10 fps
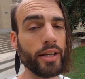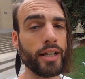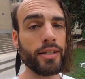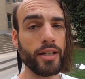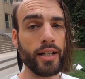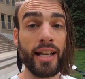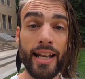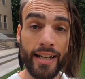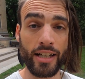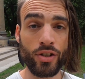that is an
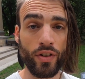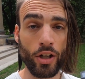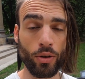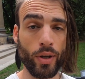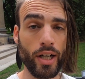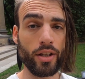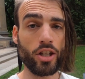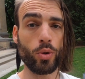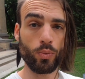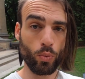index finger throttle that
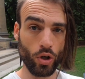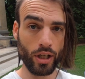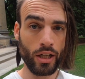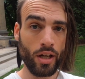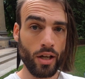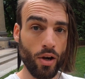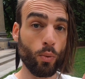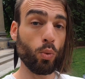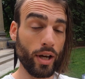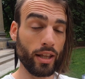you would work
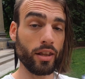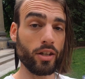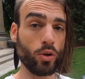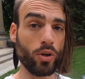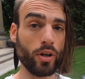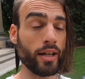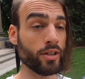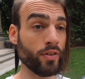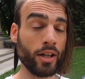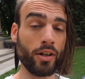with your
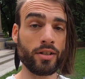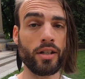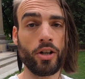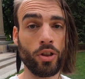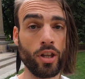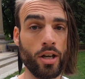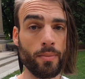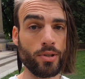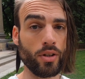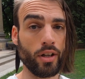index finger instead of your
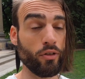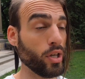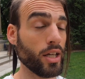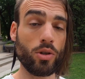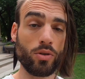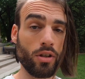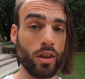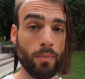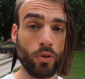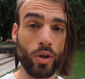thumb, so that if you can't use a
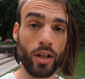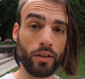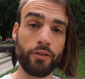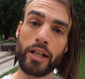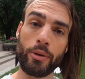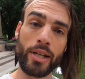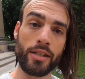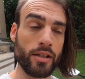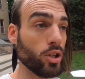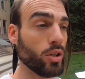thumb throttle for any
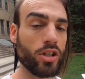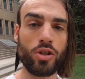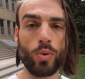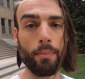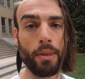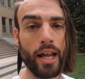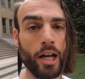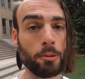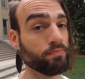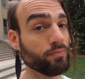reason, you can just swap that
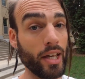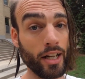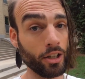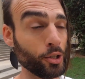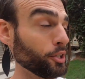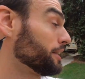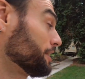out. They included